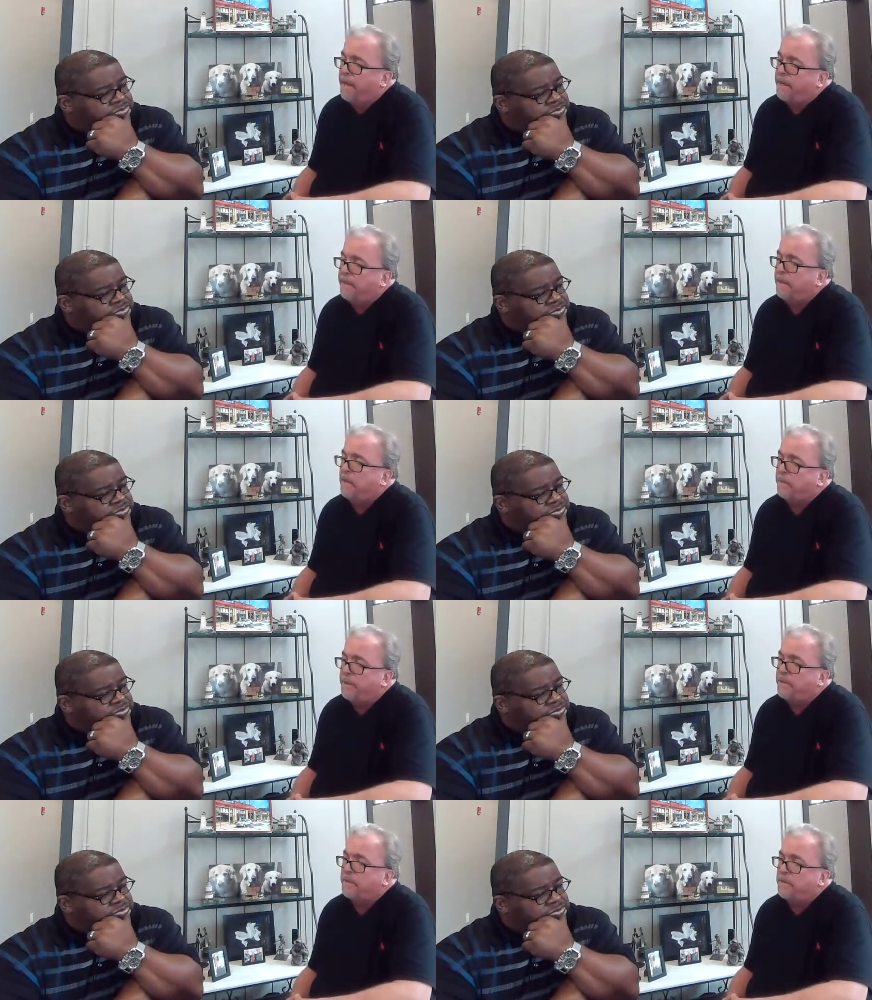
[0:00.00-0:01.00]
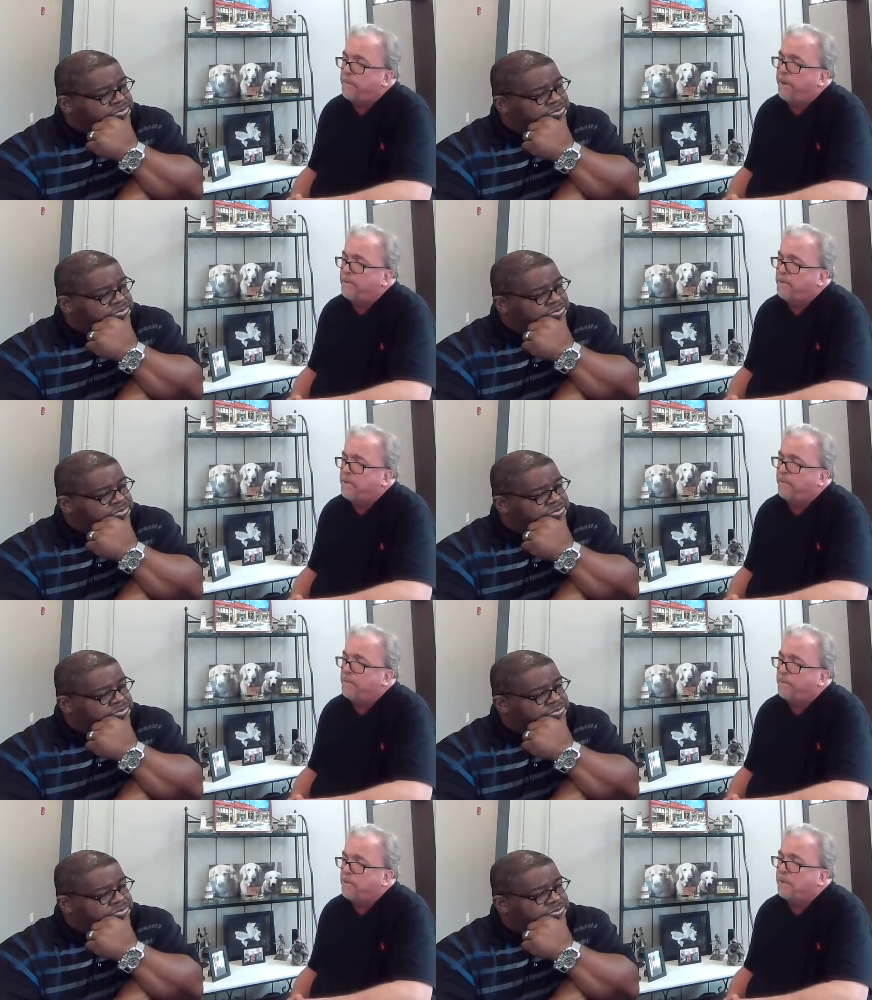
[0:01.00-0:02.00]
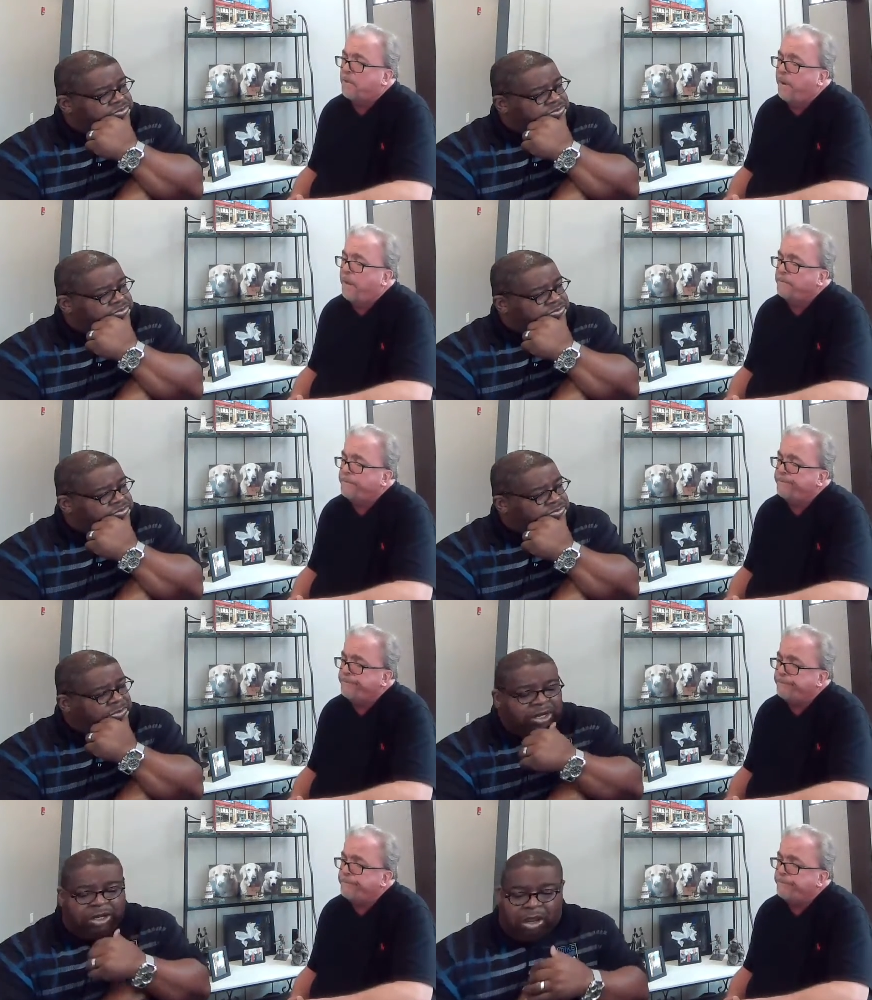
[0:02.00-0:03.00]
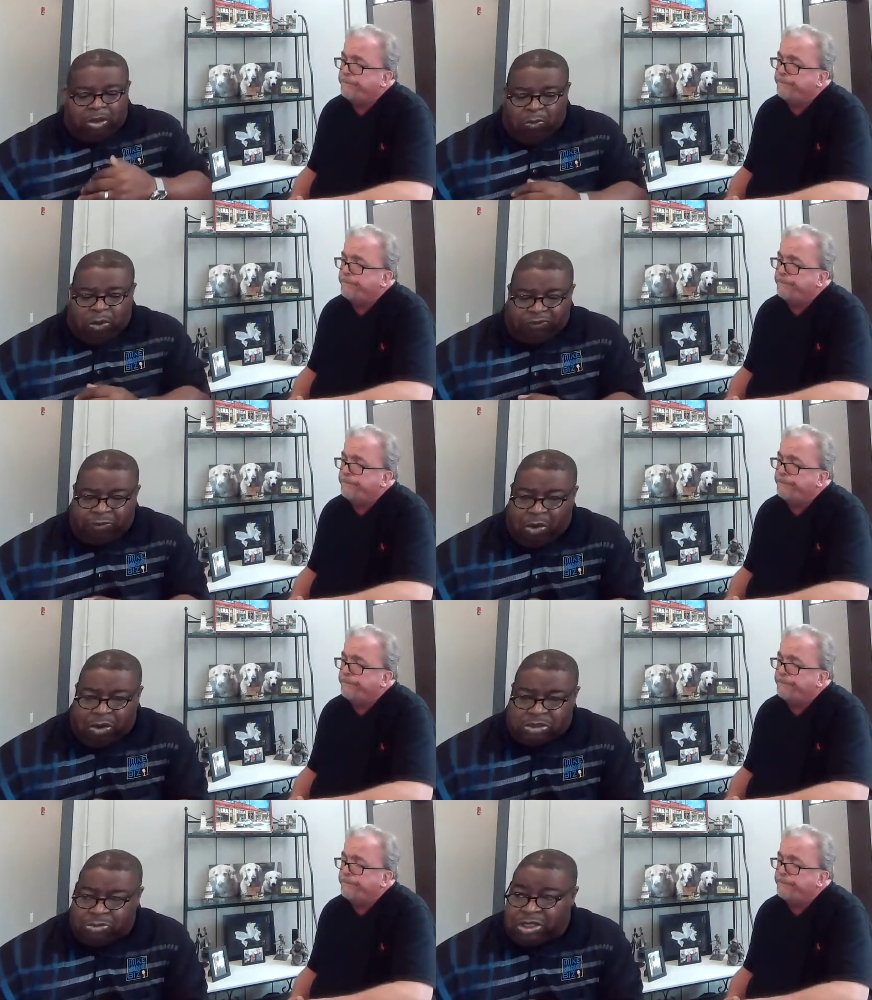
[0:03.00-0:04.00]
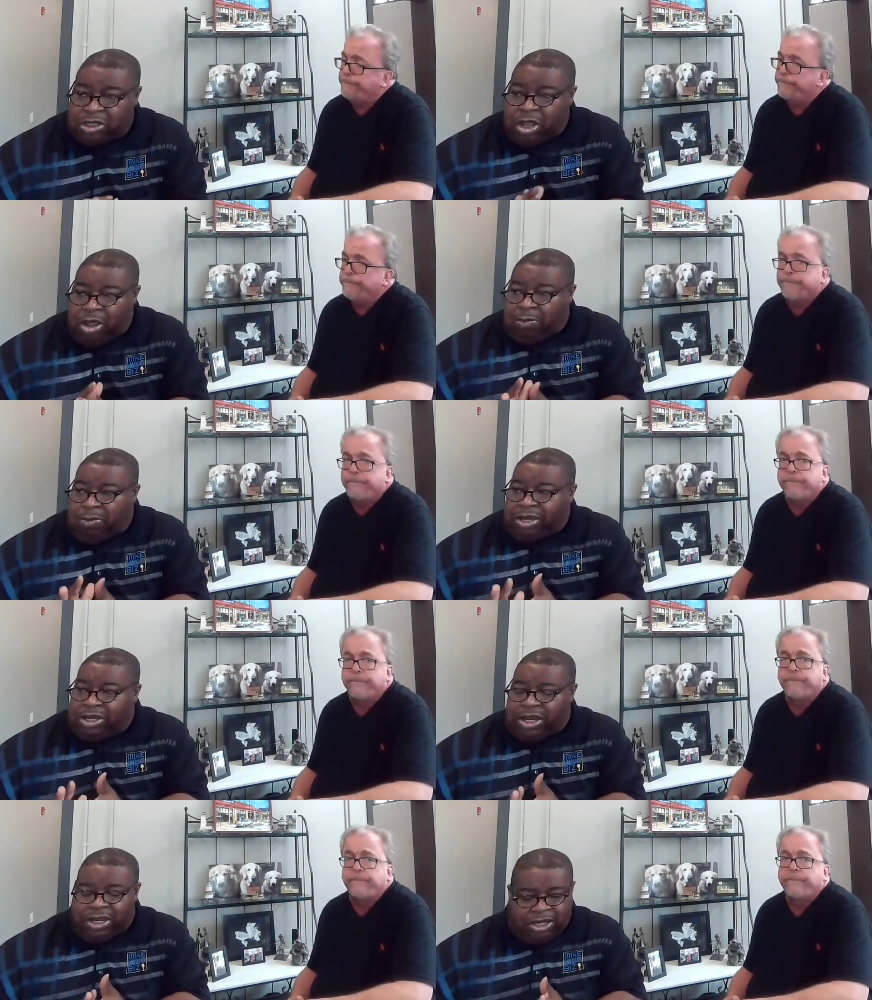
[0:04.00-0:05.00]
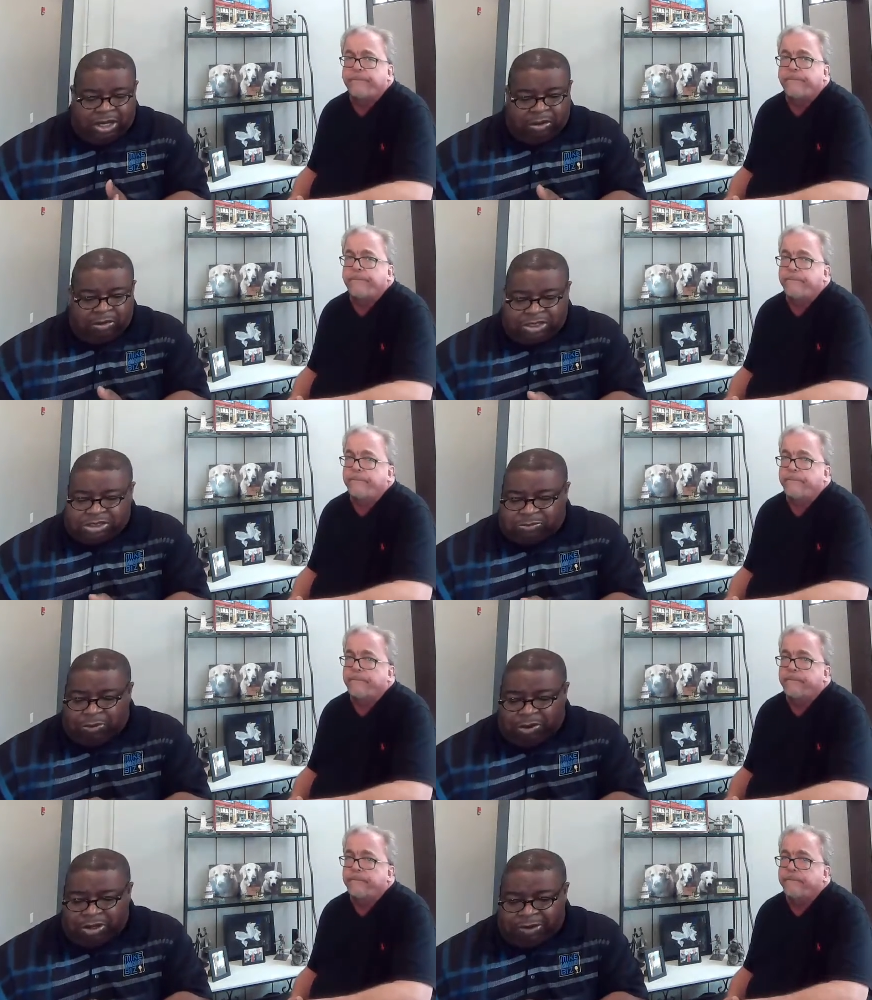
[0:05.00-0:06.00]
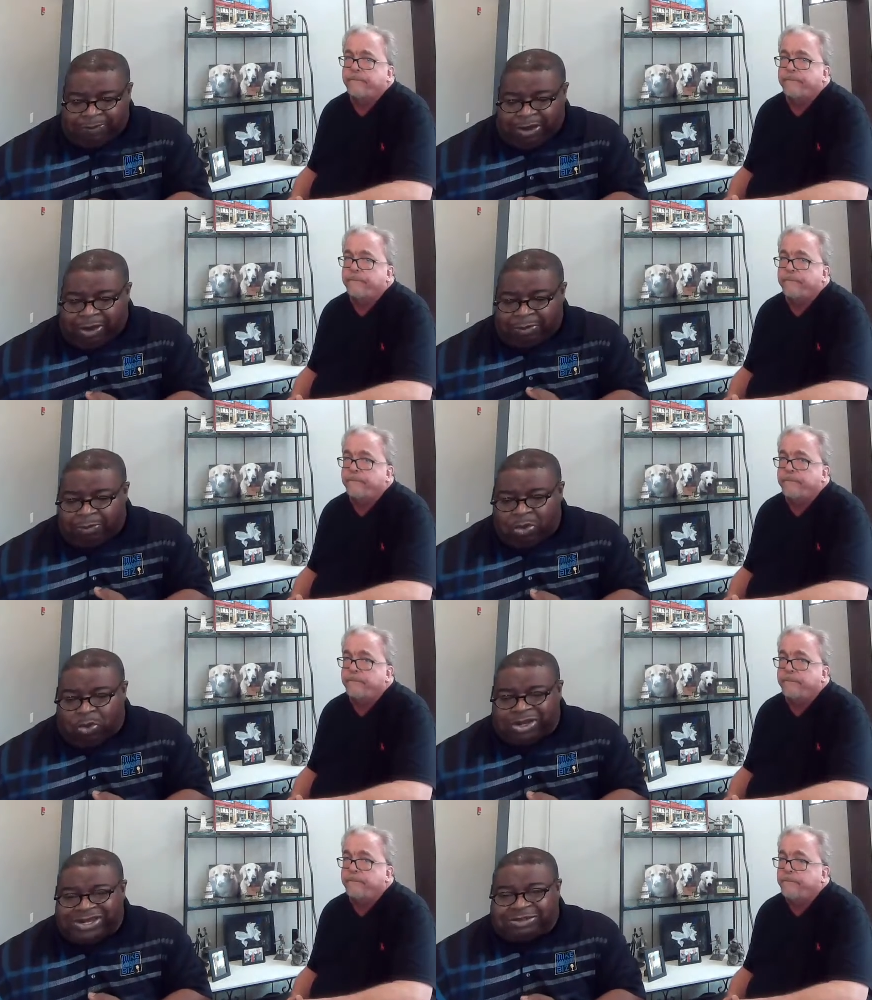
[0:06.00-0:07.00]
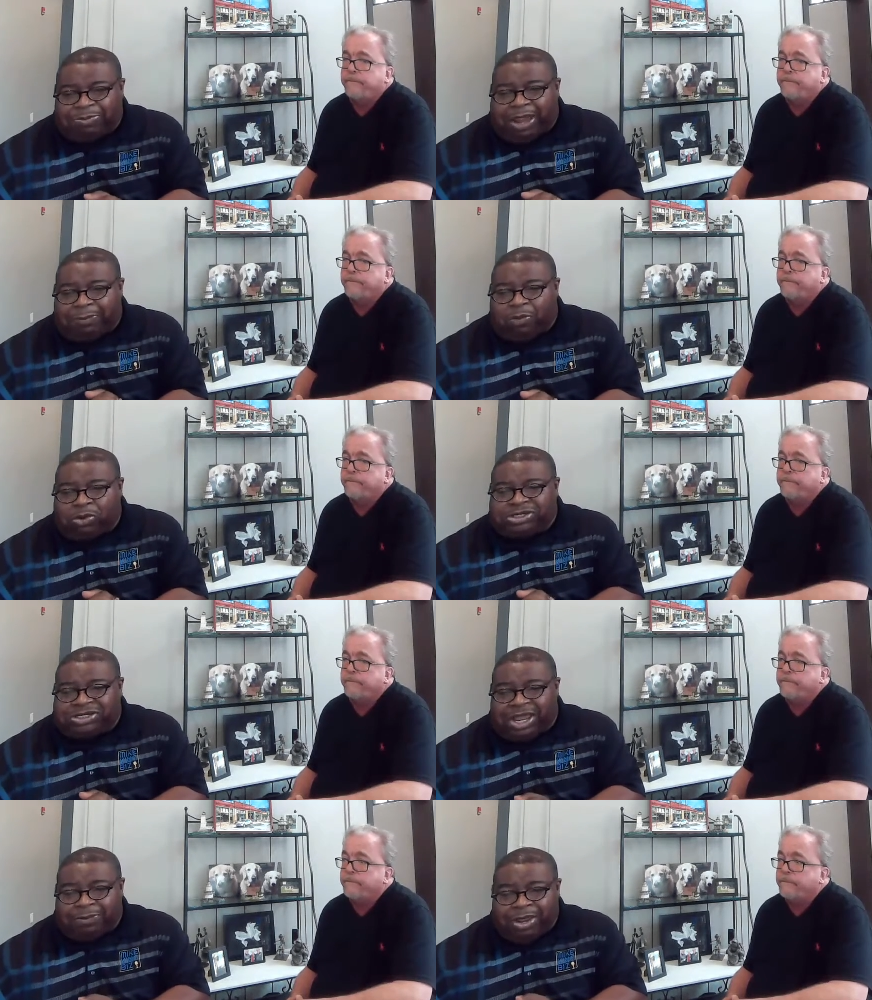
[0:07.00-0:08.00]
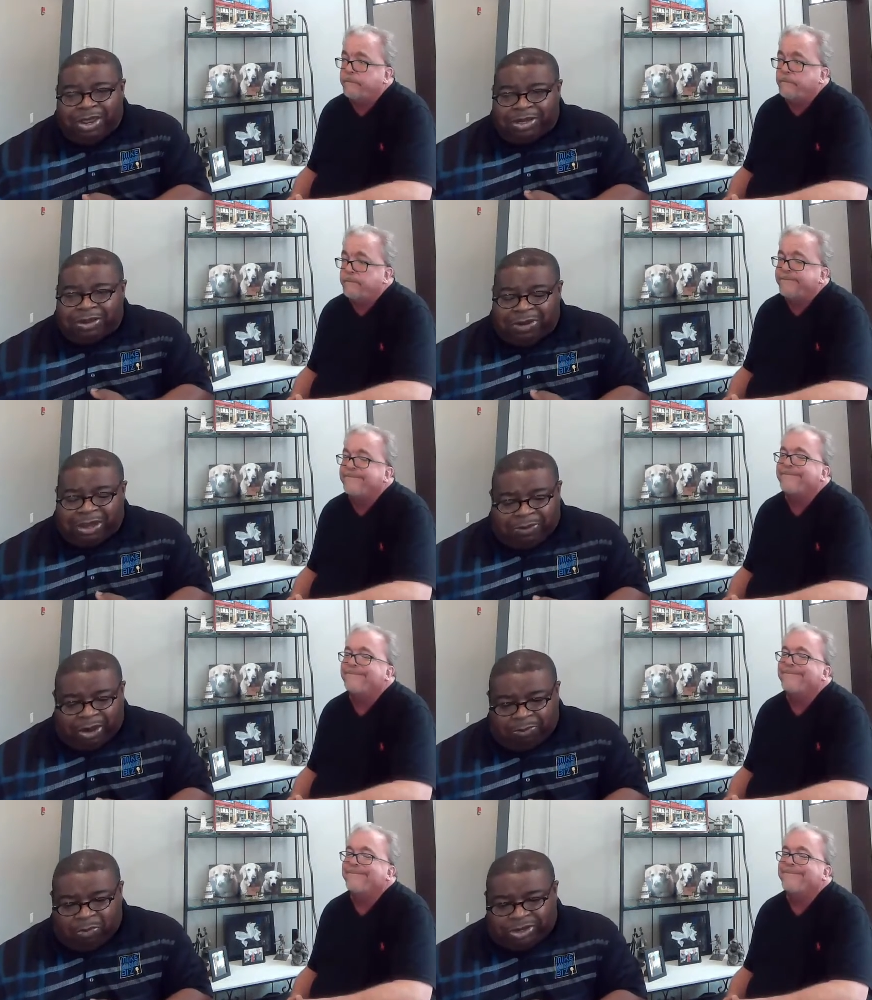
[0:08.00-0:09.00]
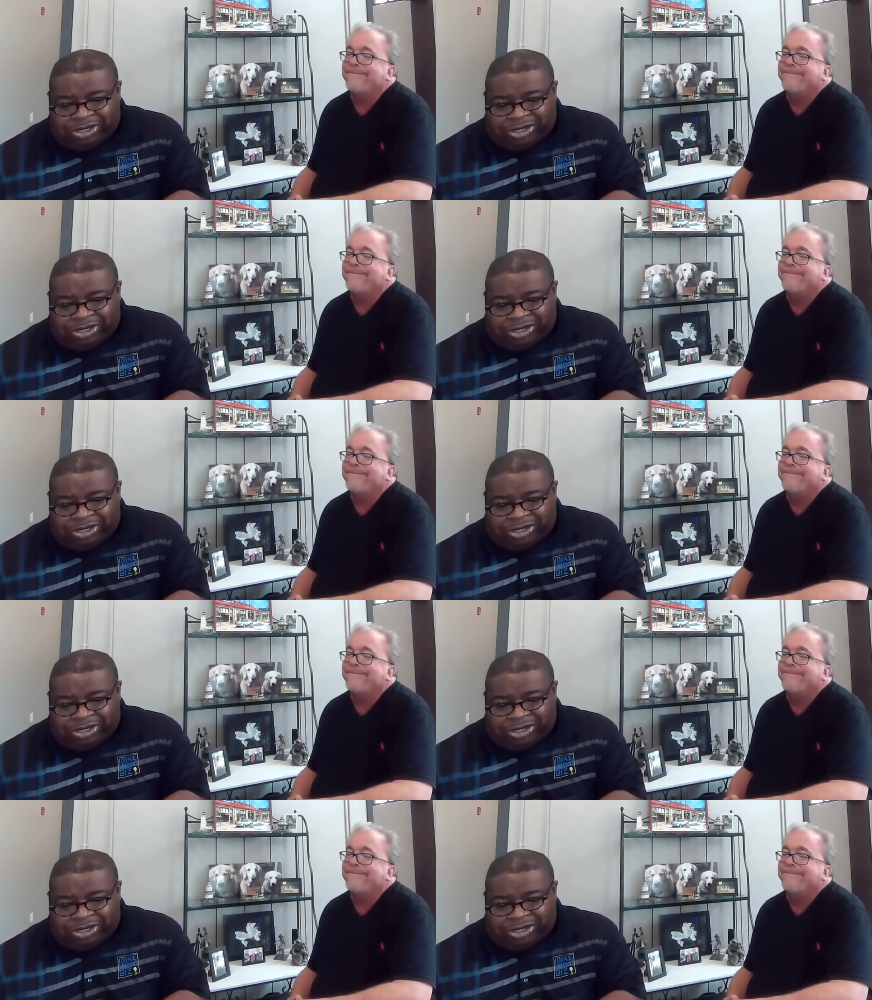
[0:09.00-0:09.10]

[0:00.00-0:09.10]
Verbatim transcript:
Speaker 1: And I think you'll pleasantly surprise yourself with what you can create. There you
Speaker 2: go, Mark Smith? Mike came here. This is part of the Barry Moore. This is Barry Moore's time. The man Barry